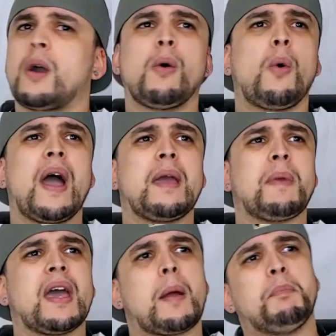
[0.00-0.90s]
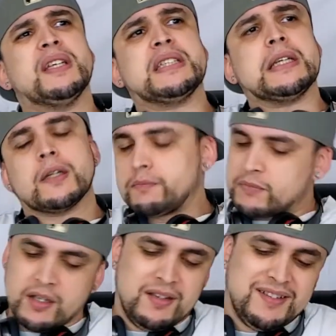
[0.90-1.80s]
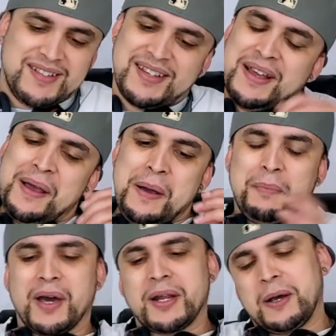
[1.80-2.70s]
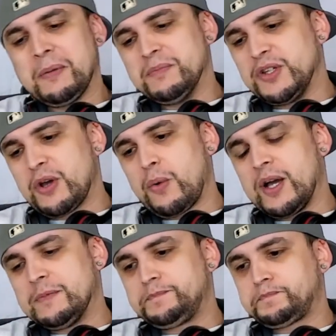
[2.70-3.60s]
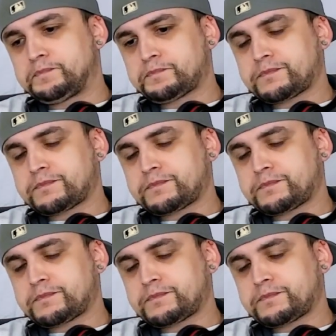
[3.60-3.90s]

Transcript: Go away, man. I'm busy here. But you know what?